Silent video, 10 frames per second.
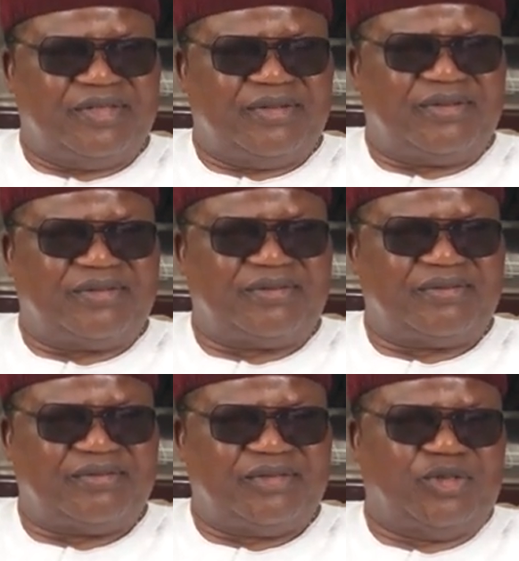June
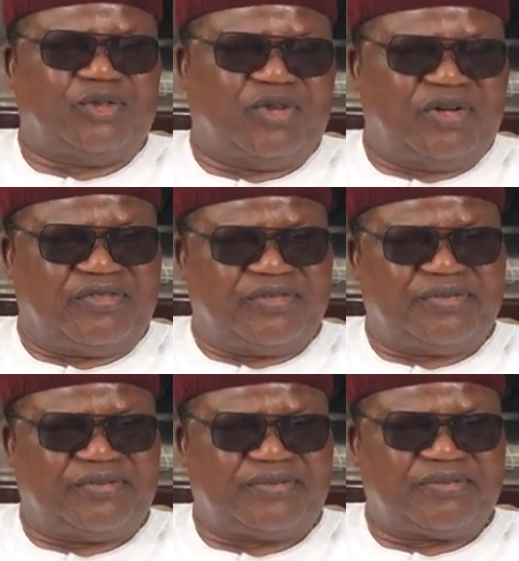
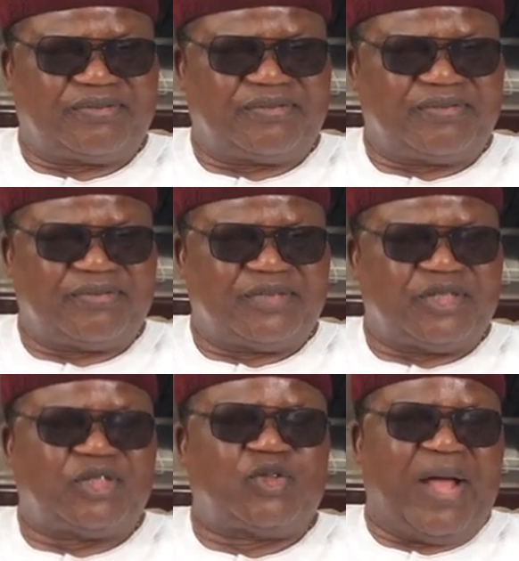12th.
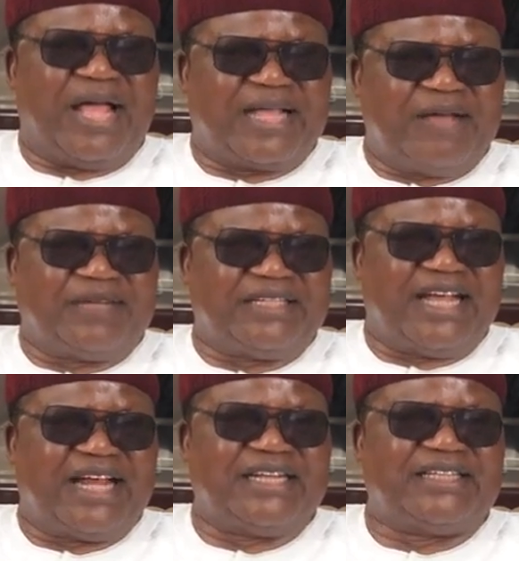So I kept a
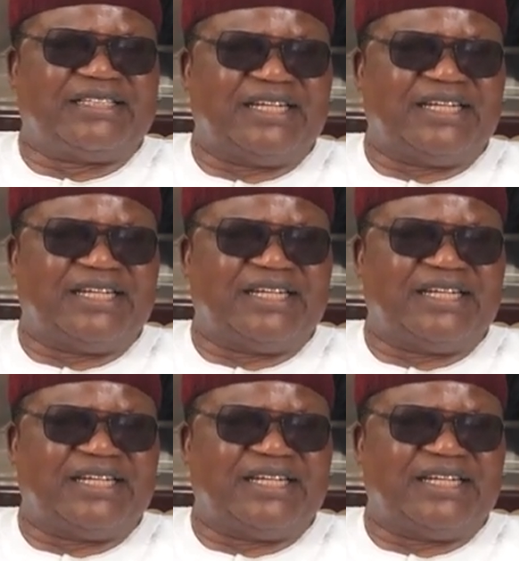diary